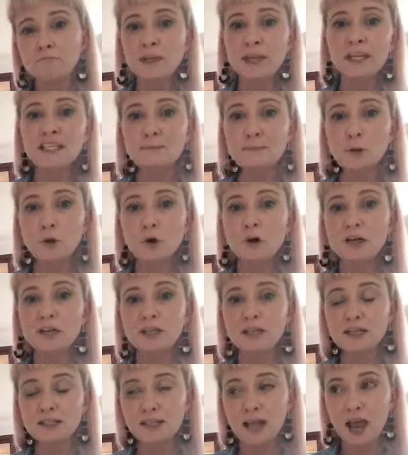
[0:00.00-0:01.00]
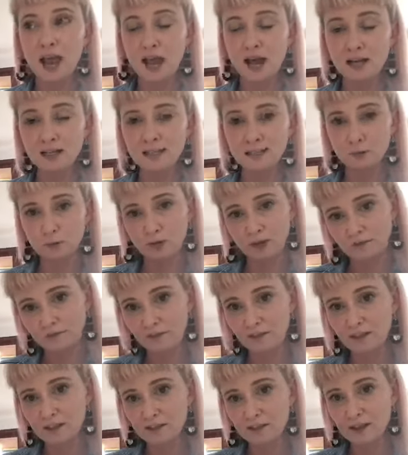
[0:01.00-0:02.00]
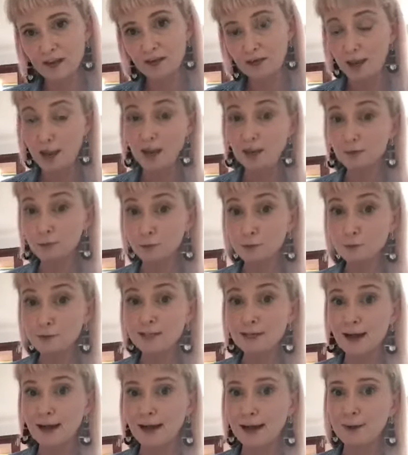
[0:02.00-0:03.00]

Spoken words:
Exploring this house, looking for things like candles,